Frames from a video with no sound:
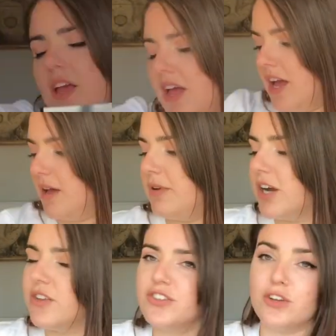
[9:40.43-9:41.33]
I
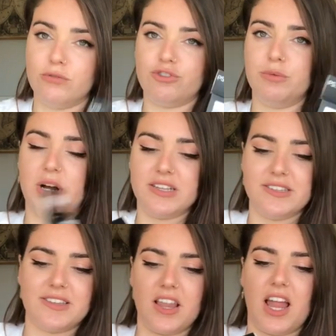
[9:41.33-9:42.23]
got the sultry ones,
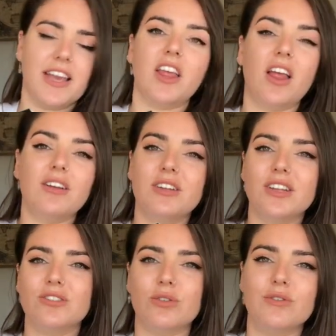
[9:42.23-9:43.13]
so they're like
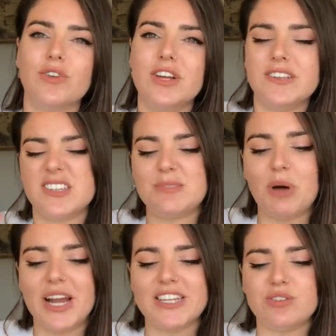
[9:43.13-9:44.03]
sort of
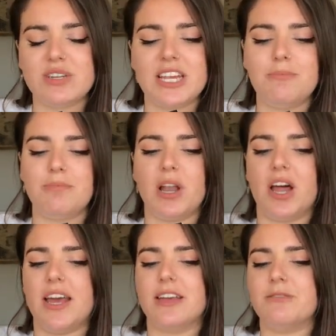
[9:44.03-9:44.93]
spidery, but
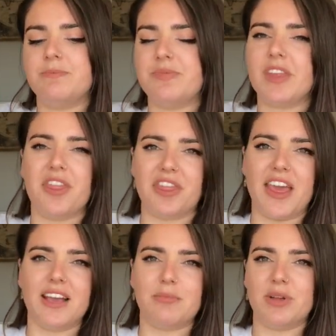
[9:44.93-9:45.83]
like
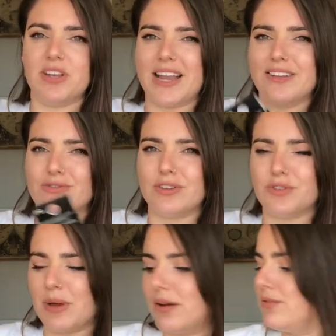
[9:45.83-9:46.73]
thick, but natural as
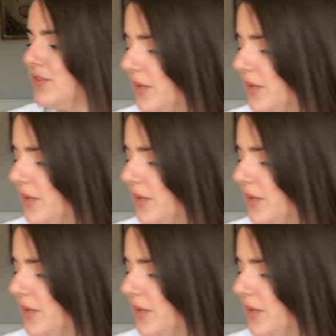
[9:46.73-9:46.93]
well. So